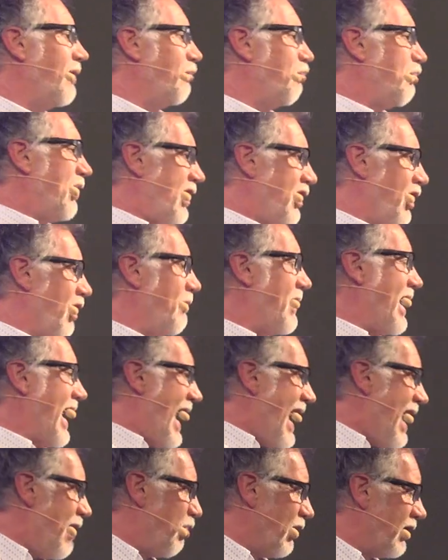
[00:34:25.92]
become
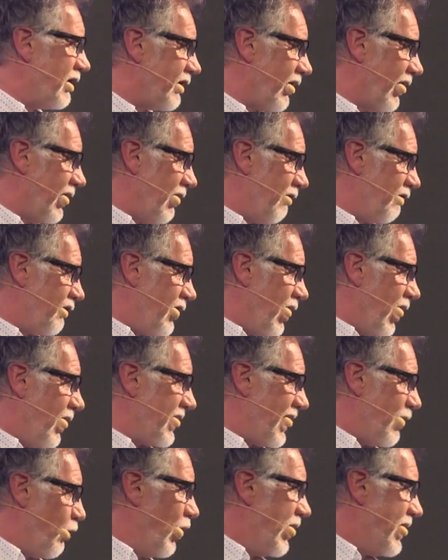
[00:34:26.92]
able to love God,
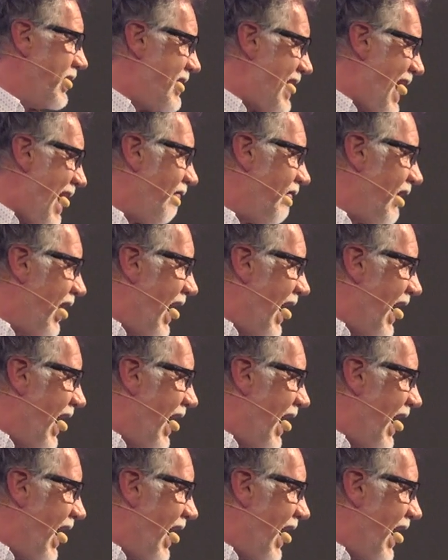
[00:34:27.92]
it will never